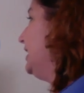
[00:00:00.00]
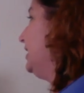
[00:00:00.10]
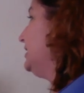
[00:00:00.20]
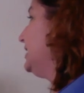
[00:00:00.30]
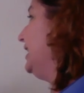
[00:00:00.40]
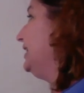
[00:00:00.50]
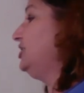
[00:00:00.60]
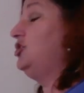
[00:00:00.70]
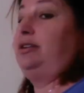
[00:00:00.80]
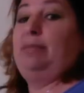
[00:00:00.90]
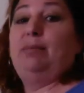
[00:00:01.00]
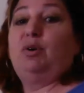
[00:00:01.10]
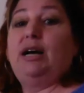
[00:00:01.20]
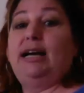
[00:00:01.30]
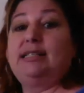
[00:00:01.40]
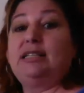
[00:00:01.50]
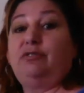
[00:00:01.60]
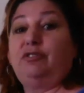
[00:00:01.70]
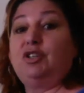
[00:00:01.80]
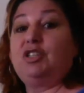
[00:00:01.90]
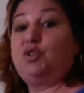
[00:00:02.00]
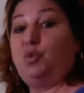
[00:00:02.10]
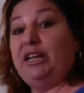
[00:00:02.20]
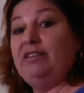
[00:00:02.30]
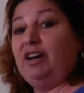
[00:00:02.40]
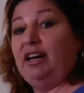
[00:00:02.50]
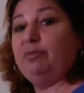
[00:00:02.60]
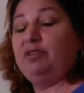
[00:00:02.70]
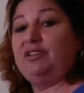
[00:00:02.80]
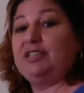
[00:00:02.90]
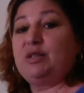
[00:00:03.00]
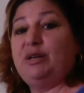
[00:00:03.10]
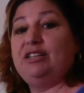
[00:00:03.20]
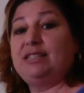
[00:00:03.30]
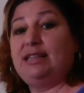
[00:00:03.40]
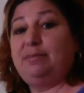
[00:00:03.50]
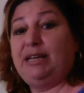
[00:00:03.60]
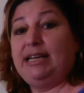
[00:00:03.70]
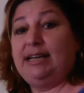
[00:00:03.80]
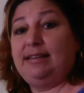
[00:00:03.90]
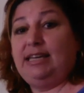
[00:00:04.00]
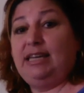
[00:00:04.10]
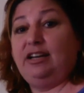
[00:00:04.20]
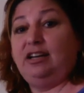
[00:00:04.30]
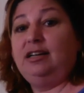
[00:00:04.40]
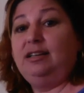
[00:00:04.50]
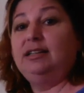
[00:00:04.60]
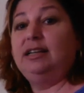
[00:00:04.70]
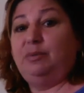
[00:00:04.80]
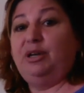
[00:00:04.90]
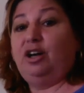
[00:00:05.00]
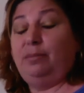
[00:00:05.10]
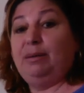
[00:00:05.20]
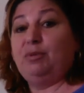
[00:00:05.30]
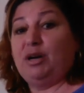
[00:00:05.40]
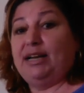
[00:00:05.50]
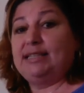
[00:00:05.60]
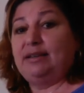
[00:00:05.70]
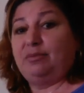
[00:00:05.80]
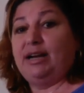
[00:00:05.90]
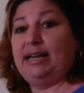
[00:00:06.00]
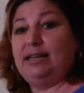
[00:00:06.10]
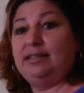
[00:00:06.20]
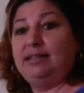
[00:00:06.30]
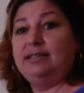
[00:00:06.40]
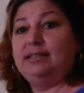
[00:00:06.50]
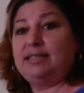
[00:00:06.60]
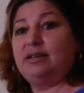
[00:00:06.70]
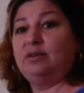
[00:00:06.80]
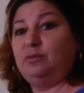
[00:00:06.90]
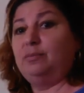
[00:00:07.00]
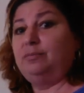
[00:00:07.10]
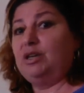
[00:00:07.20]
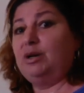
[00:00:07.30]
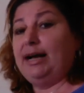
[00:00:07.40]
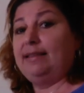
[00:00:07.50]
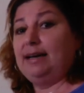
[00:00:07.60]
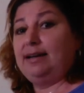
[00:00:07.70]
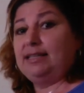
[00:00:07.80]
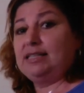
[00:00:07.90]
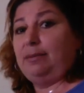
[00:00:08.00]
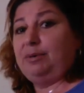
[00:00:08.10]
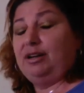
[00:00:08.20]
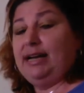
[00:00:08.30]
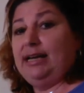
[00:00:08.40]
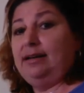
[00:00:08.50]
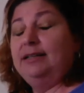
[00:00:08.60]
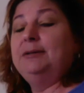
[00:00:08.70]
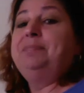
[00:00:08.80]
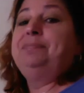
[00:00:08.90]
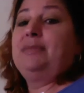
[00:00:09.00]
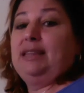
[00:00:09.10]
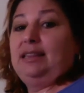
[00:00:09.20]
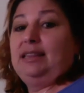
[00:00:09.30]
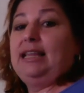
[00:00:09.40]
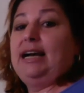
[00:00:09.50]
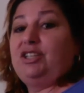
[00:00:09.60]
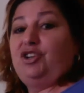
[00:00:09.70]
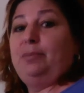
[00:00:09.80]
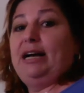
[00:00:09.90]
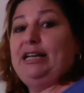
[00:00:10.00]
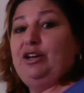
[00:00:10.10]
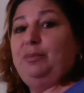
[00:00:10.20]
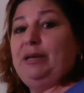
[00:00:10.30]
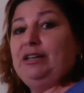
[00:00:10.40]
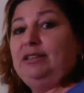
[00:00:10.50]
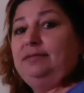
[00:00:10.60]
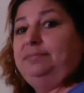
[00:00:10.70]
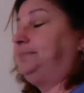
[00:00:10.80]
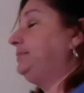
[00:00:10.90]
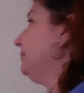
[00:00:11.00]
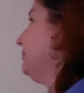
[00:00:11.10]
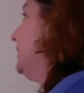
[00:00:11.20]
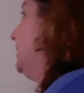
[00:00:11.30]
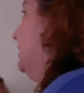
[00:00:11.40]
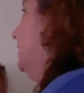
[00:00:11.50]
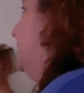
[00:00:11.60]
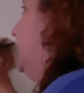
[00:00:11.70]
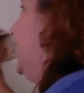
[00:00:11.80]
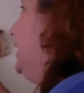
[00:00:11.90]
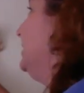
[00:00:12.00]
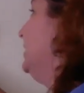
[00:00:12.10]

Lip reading: that because I asked you to memorize the first 25 perfect squares at the beginning of the year. And we all memorized them, right? So you had that at the top of your head? That's your binomial. Okay,